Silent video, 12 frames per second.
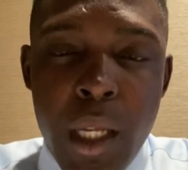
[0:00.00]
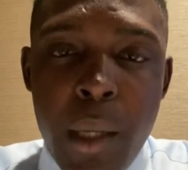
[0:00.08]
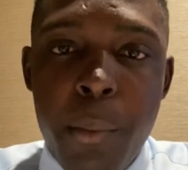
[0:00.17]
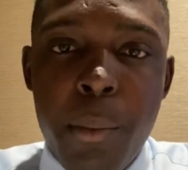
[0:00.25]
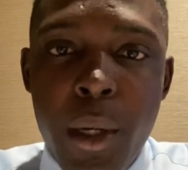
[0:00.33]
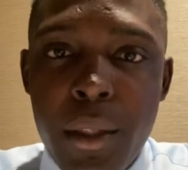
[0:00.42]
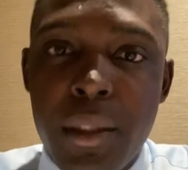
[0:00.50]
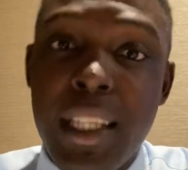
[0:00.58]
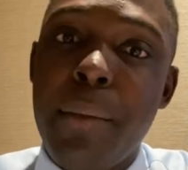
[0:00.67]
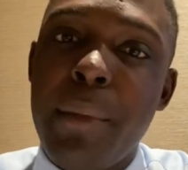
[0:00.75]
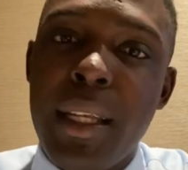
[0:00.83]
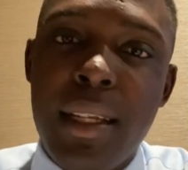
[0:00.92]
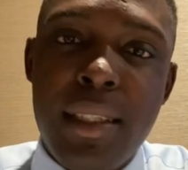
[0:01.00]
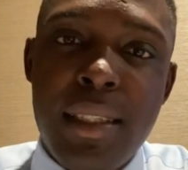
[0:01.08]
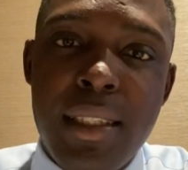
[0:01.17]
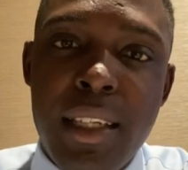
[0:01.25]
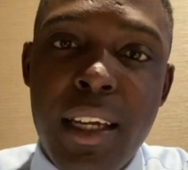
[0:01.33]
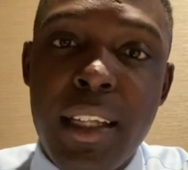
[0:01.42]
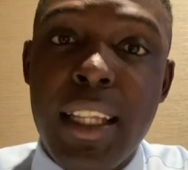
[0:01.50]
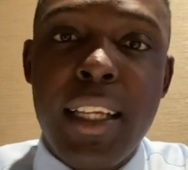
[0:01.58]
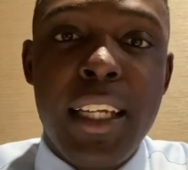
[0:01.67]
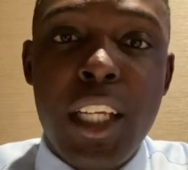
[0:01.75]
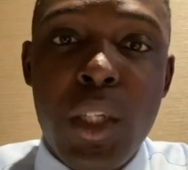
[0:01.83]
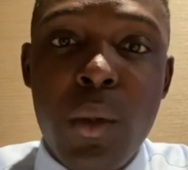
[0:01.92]
But let me not say that
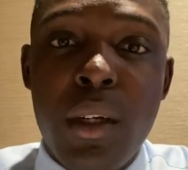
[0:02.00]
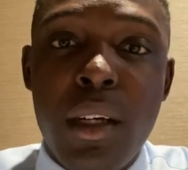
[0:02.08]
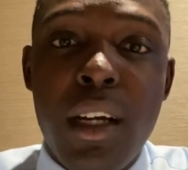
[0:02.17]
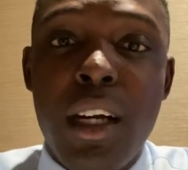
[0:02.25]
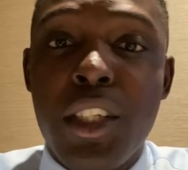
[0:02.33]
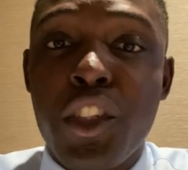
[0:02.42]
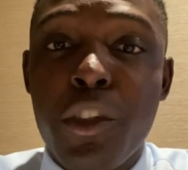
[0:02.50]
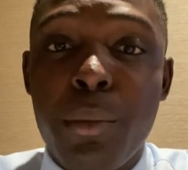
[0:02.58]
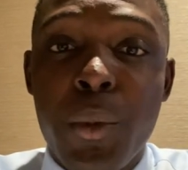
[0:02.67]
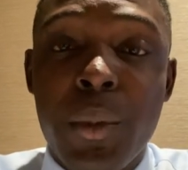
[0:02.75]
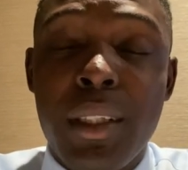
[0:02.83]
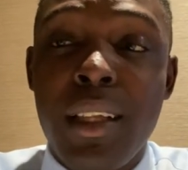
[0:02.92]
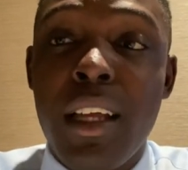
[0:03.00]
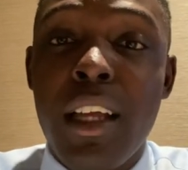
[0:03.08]
they don't contribute